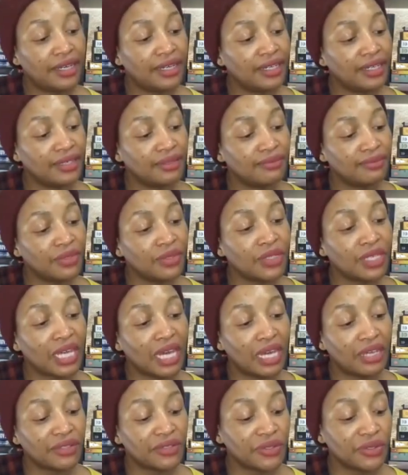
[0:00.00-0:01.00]
Okay,
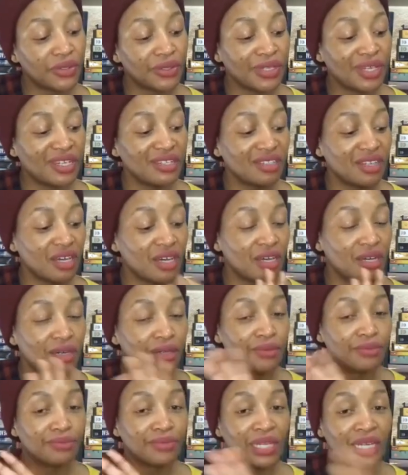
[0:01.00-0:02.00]
so here's
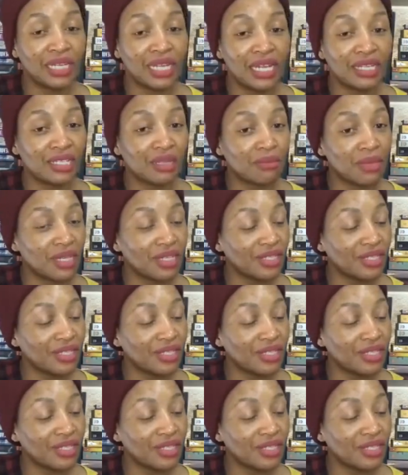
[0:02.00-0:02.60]
an SMS